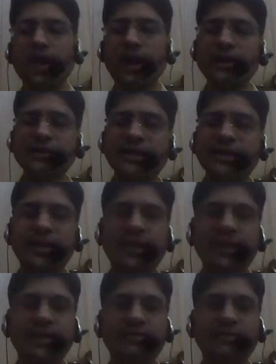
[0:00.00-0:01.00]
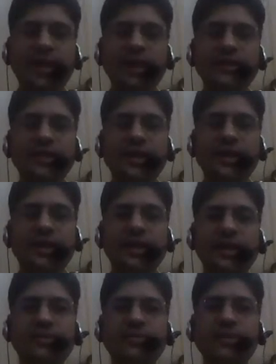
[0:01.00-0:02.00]
Exactly. Exactly.
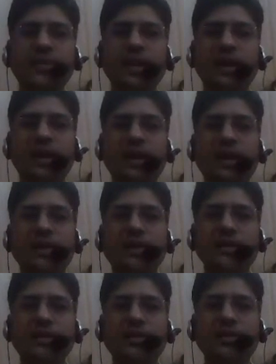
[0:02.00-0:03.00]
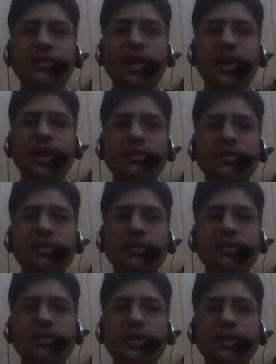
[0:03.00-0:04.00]
So here
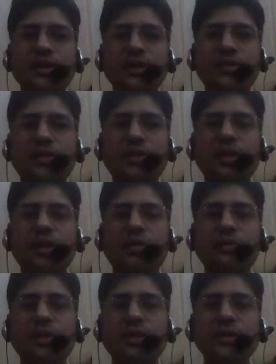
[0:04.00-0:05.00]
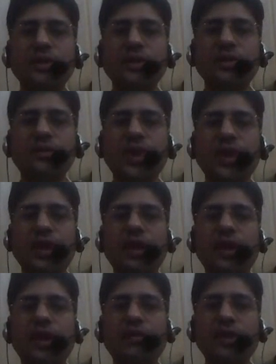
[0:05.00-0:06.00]
was the 1 comma 10.
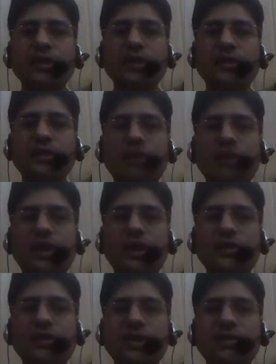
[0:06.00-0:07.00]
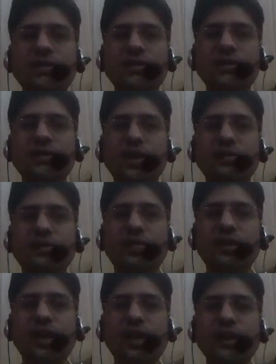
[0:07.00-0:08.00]
10 is less than 14,
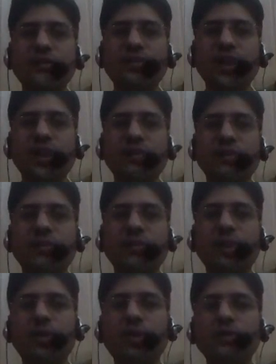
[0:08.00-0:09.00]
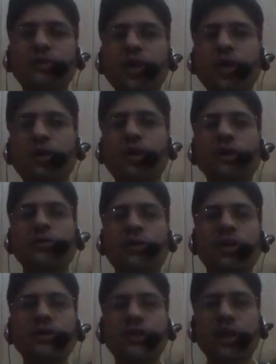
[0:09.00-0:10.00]
right? Because we are looking
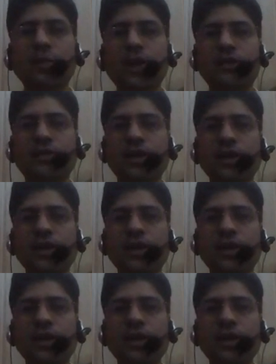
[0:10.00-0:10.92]
for segment 1.